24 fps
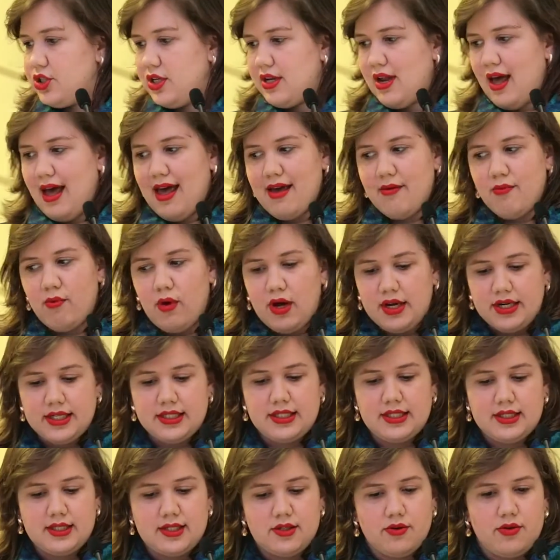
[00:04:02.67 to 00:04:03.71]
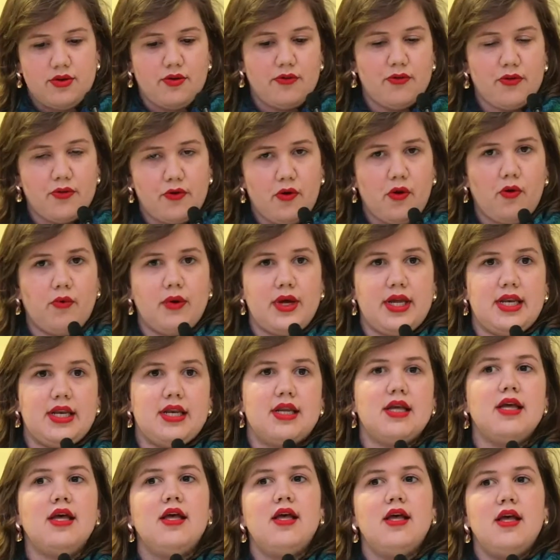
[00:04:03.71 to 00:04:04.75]
And I wanted to sort of throw
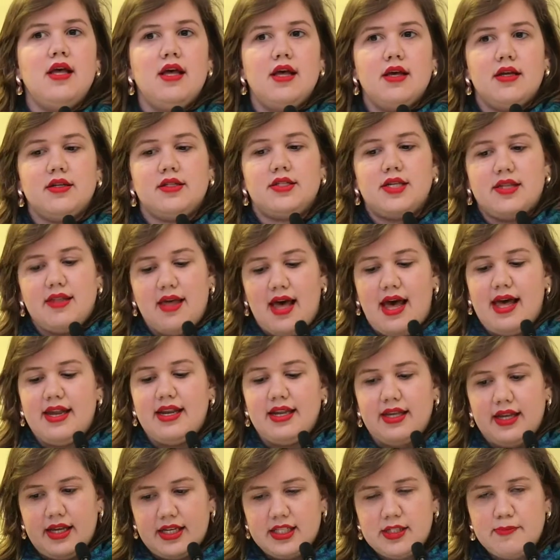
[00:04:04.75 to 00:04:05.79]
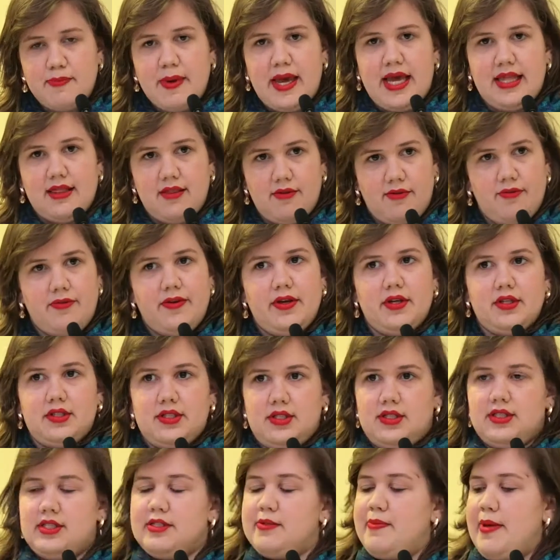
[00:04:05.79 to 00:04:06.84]
in to that and expand the field,
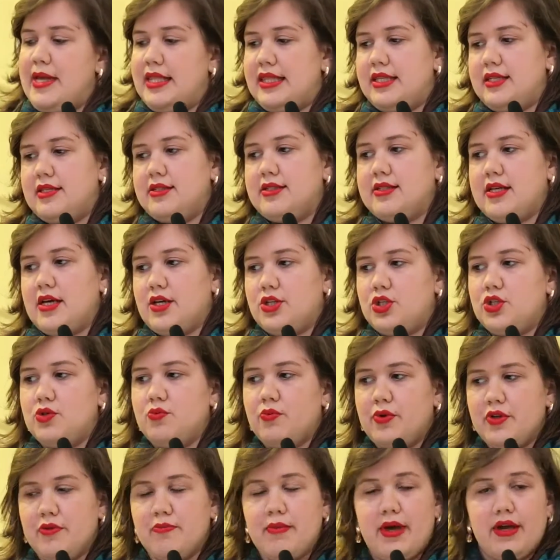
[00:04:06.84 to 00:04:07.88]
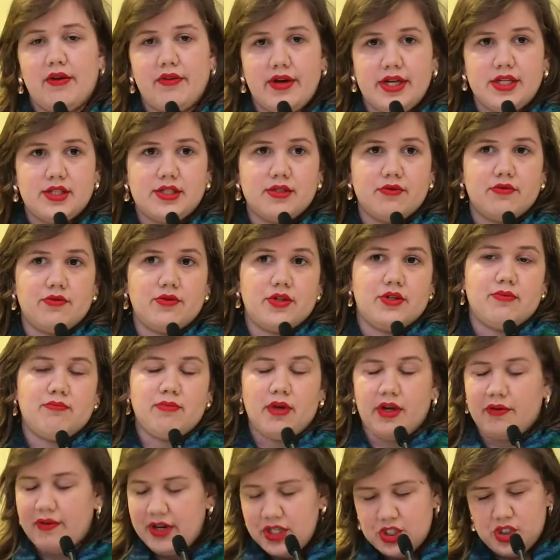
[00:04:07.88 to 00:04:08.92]
expand the discussion with
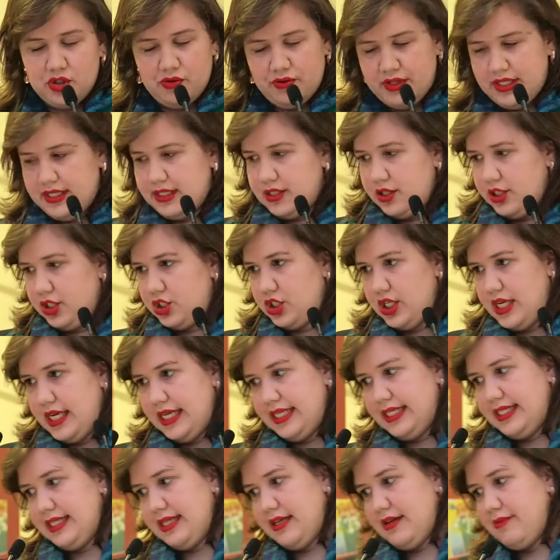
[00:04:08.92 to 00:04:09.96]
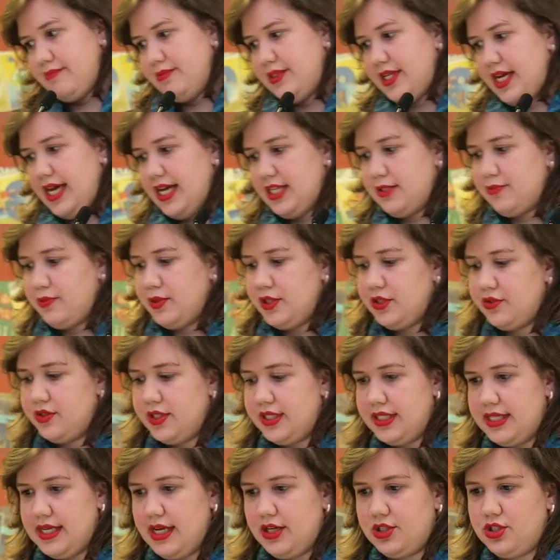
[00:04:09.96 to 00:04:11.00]
migration research and diaspora and
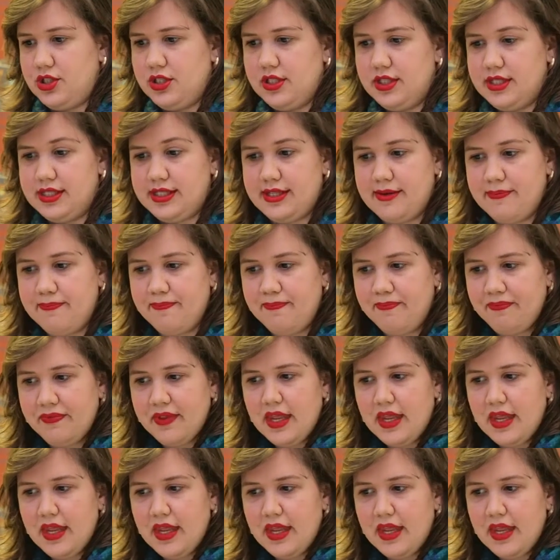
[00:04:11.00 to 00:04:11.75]
transnationalism.